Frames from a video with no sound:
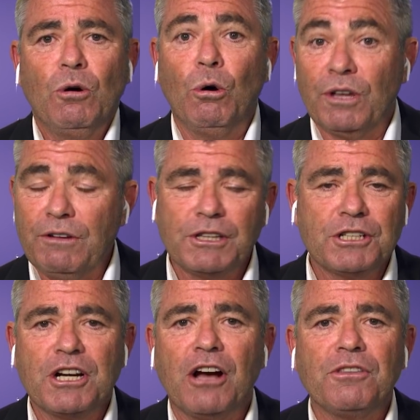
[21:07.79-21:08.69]
or even the
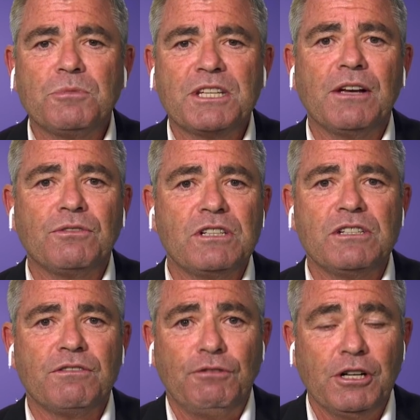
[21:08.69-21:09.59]
child themselves
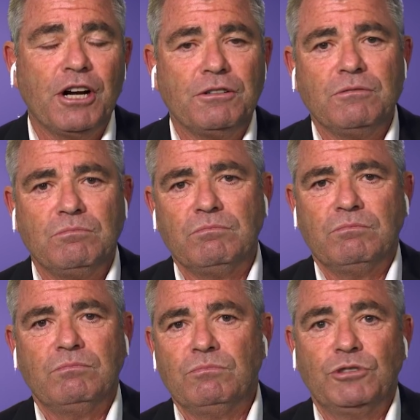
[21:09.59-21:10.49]
says, if you don't
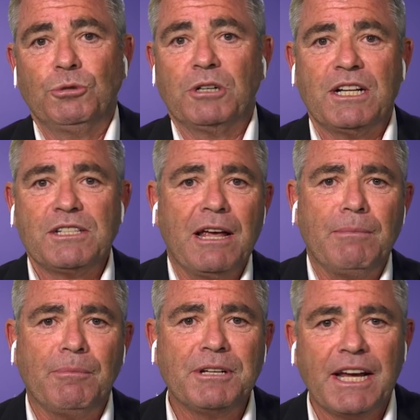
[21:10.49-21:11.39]
do what I say,
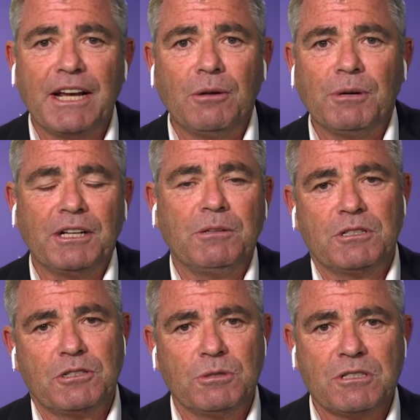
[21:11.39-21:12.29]
mum and dad, I'm going to
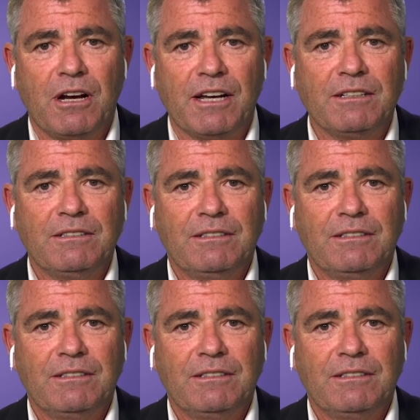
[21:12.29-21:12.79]
commit suicide.